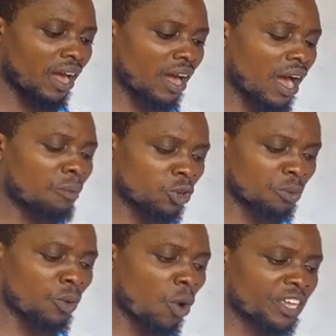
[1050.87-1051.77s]
I'm going
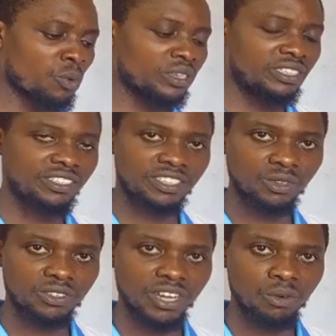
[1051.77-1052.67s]
to be working with the
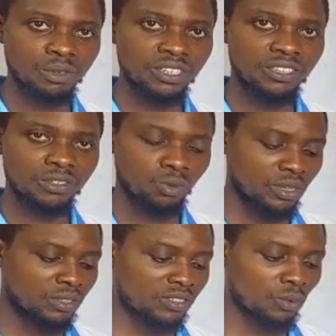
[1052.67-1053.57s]
details here, with
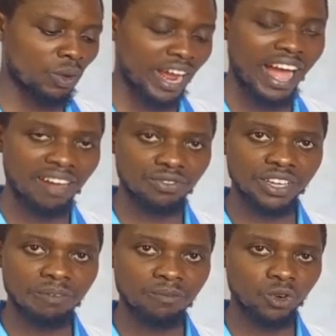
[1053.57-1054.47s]
what I have
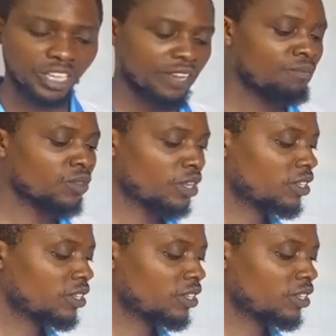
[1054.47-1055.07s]
here, okay?